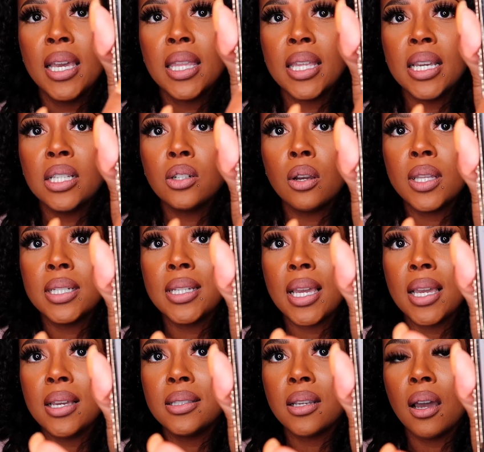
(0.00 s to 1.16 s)
These are the
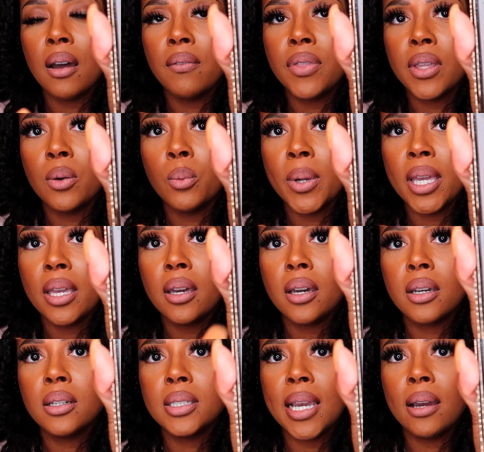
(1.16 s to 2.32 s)
days of the week.
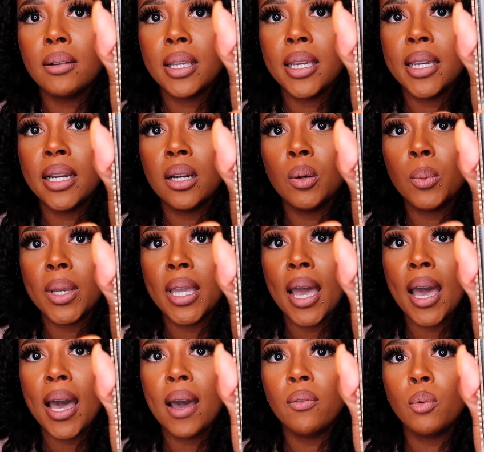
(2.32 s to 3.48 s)
Down here, we
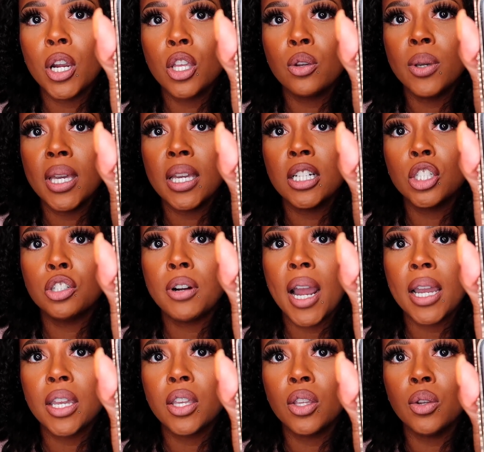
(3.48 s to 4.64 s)
have where you can
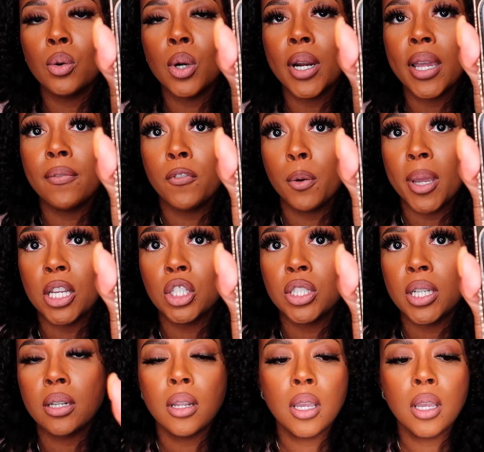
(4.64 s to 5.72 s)
track your information.